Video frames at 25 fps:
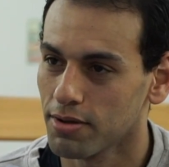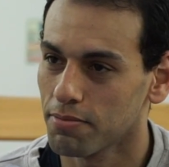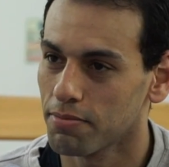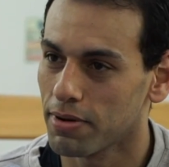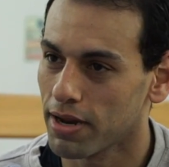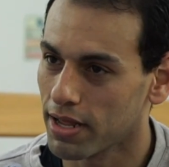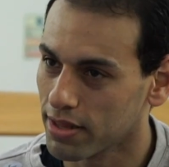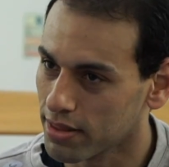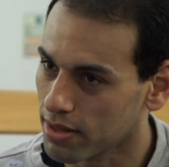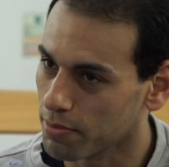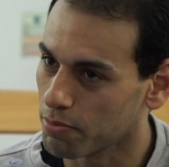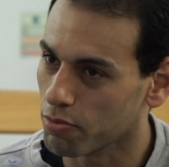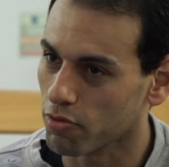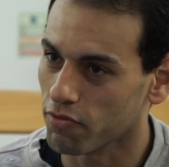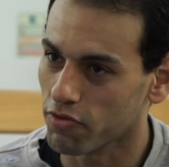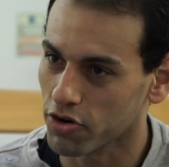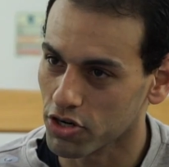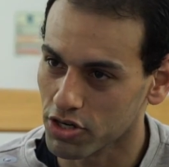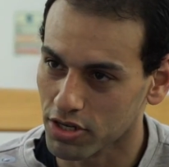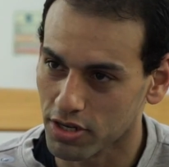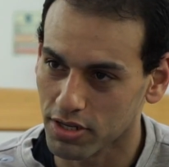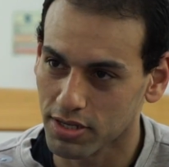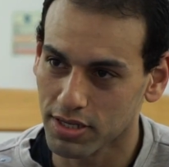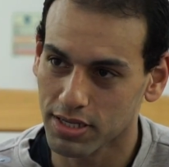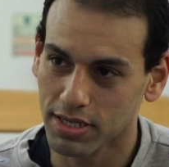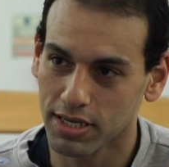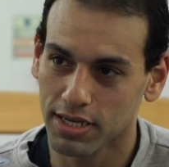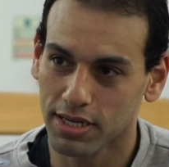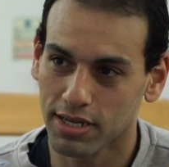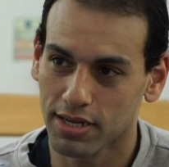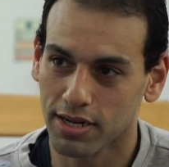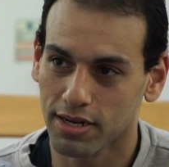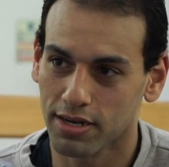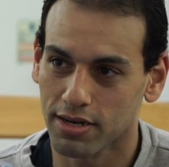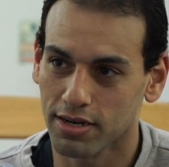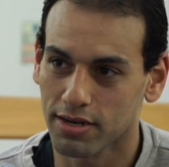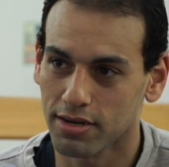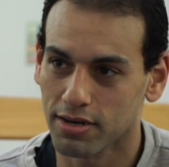played the professional
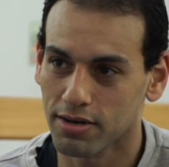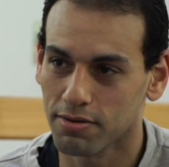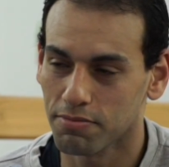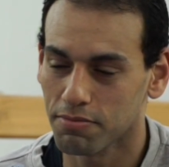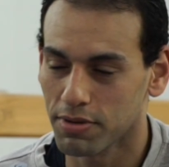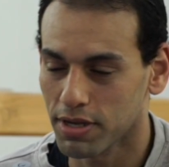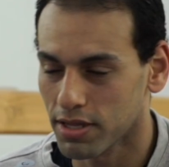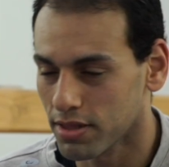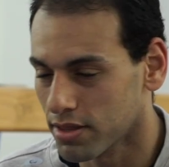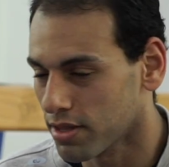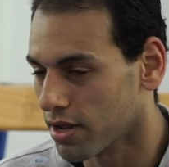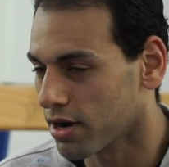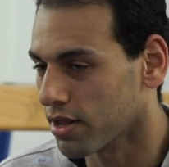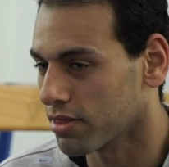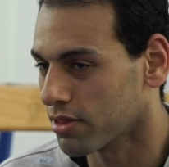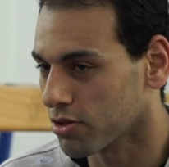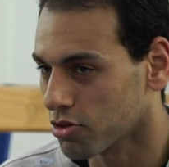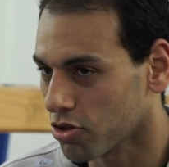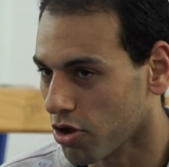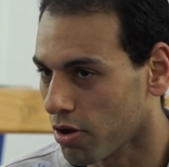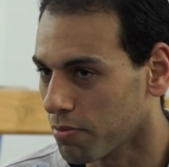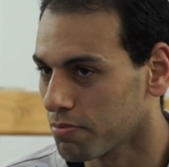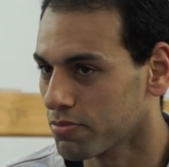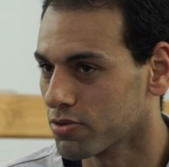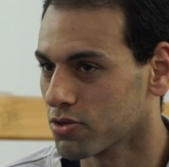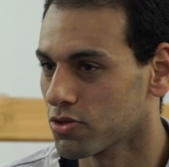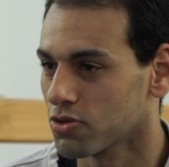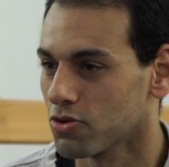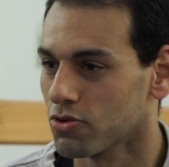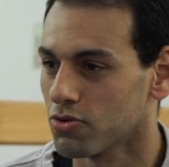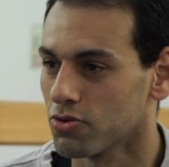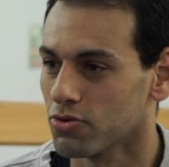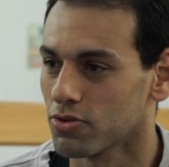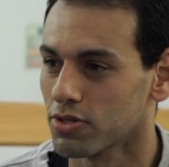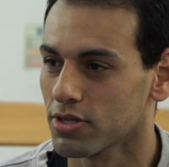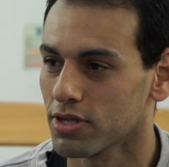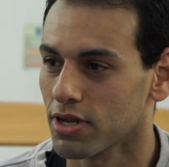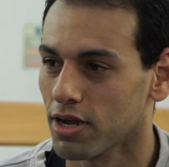scene and being there at the top,
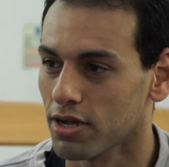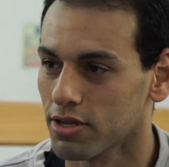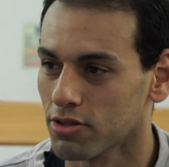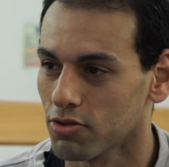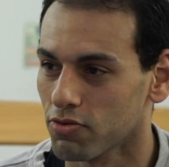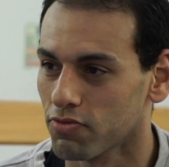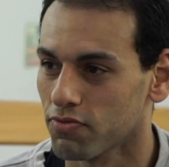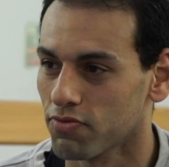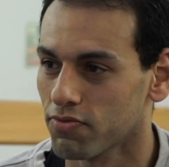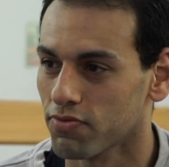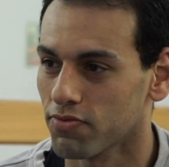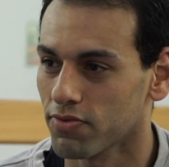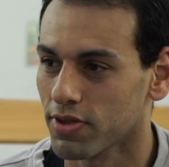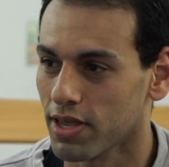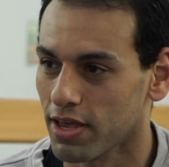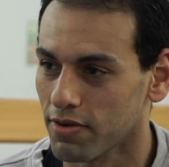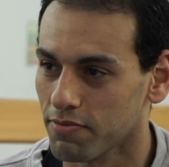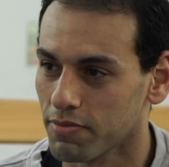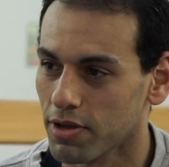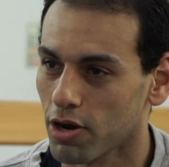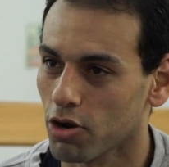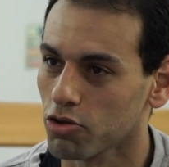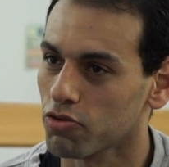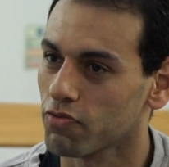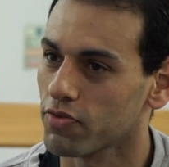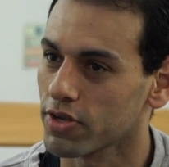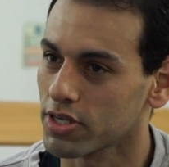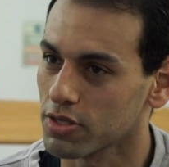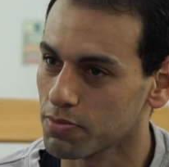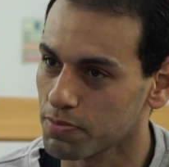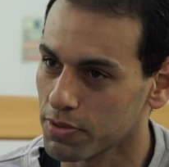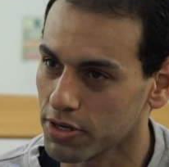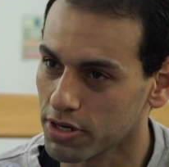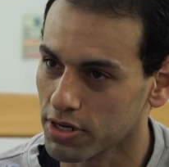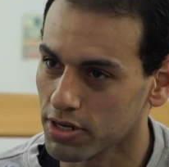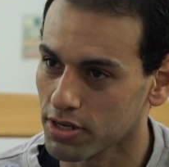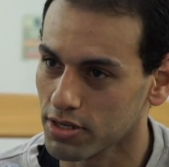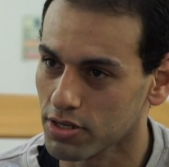so it kind of gave me a lot of
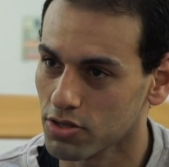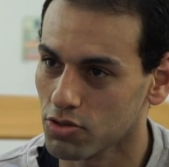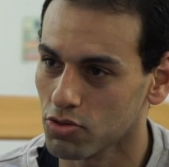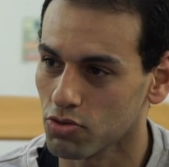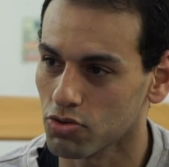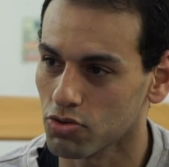experience